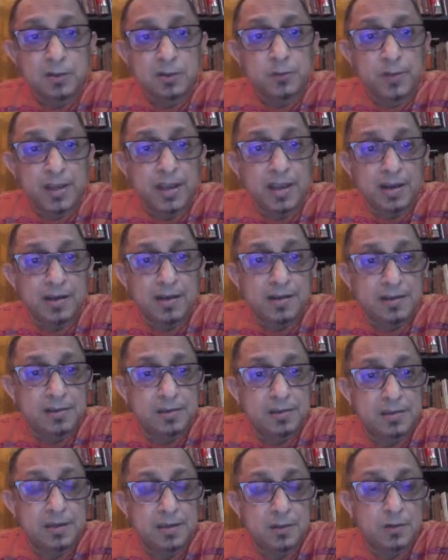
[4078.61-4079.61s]
So again,
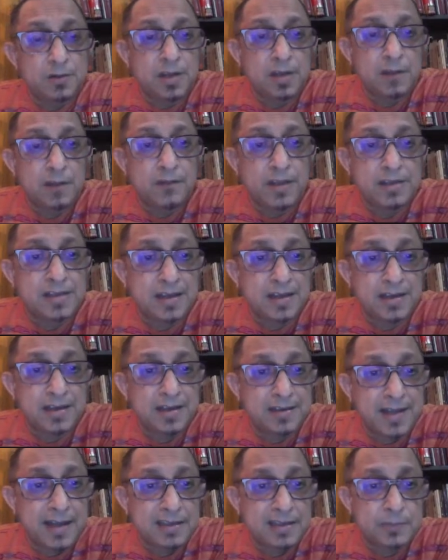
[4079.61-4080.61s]
this did not have
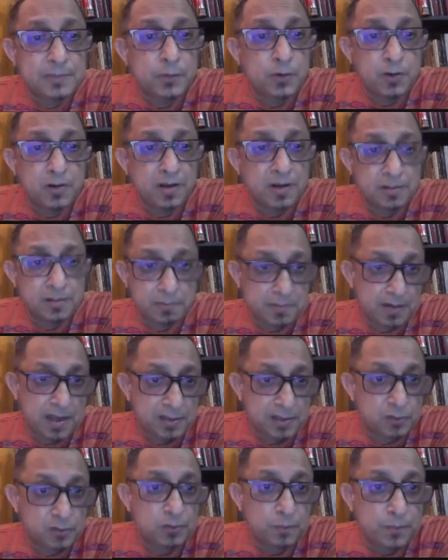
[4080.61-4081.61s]
exactly a textbook or a
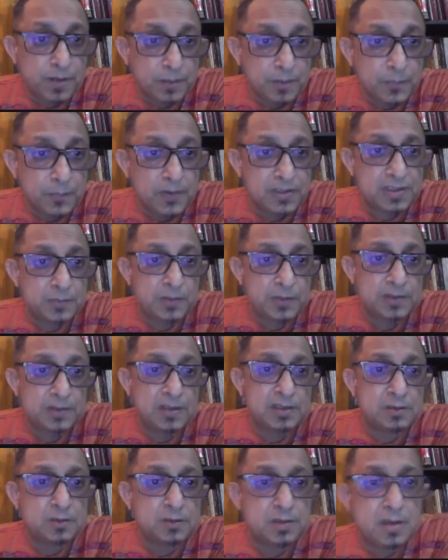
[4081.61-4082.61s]
classroom purpose, but
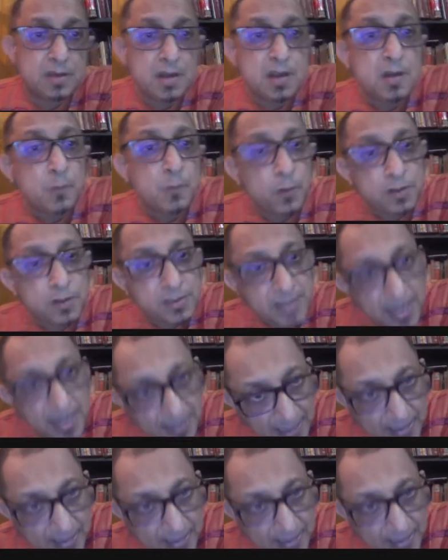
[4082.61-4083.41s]
this was